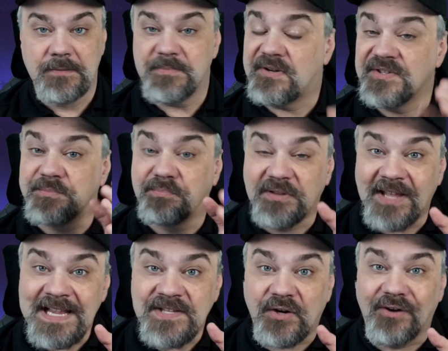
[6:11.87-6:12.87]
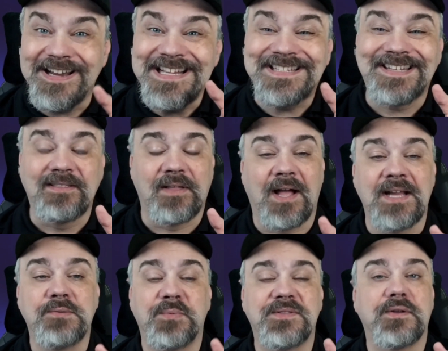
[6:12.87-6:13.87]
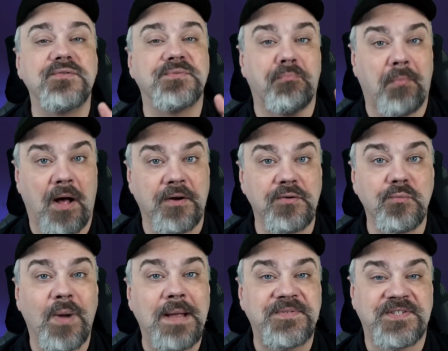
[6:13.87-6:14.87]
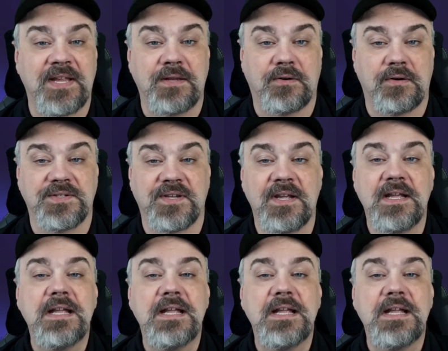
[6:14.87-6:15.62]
because Blazor is aligned with those modern web standards,